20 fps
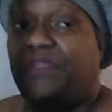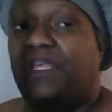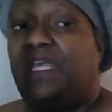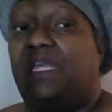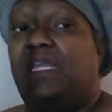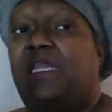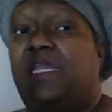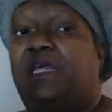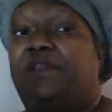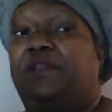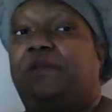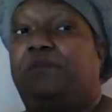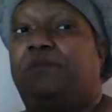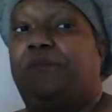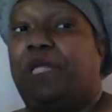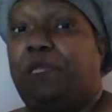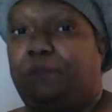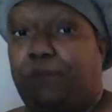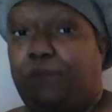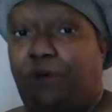and let the
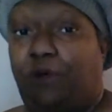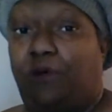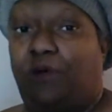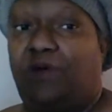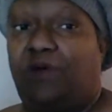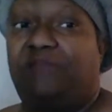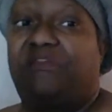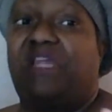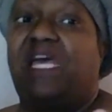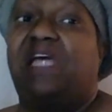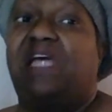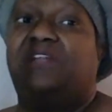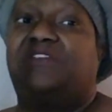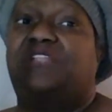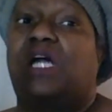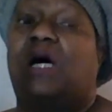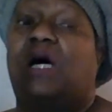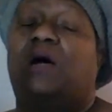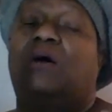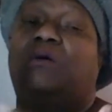people on. That
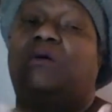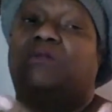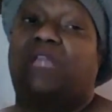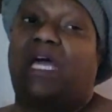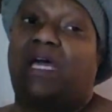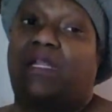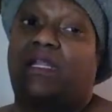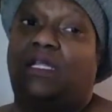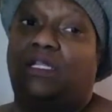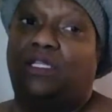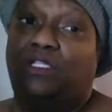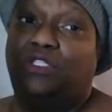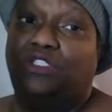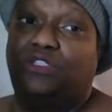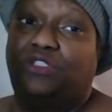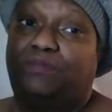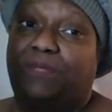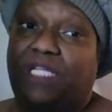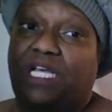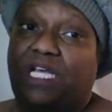dog got a
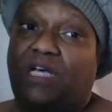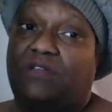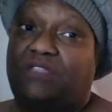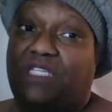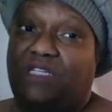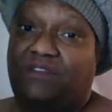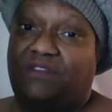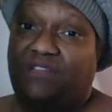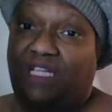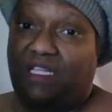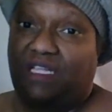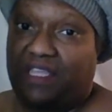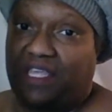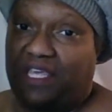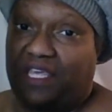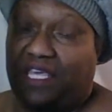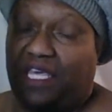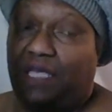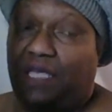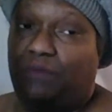loose because a
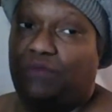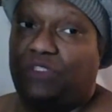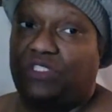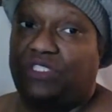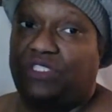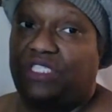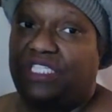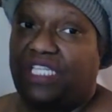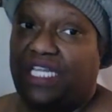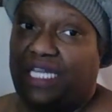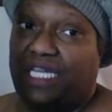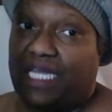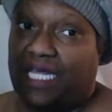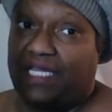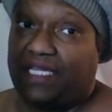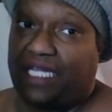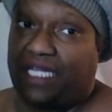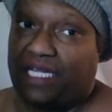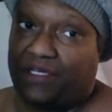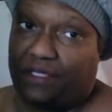kid was looking
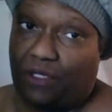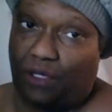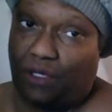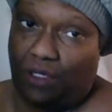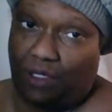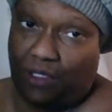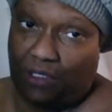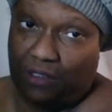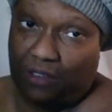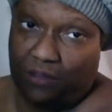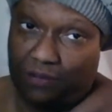at that dog.